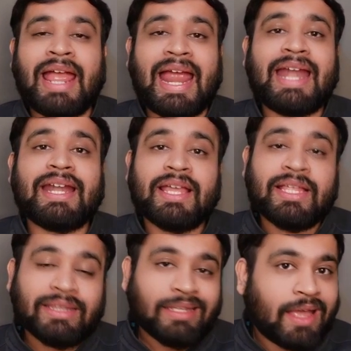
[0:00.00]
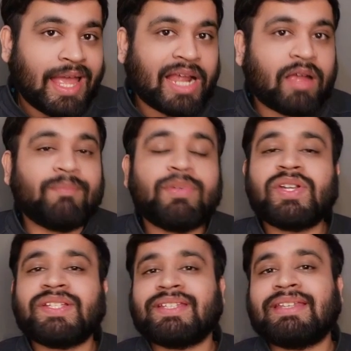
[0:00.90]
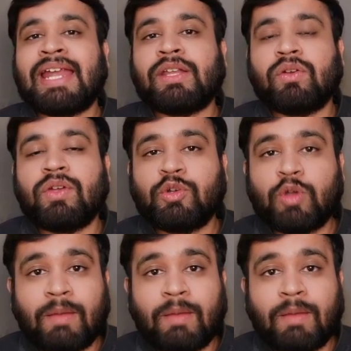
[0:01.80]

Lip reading: and the computation that you're going to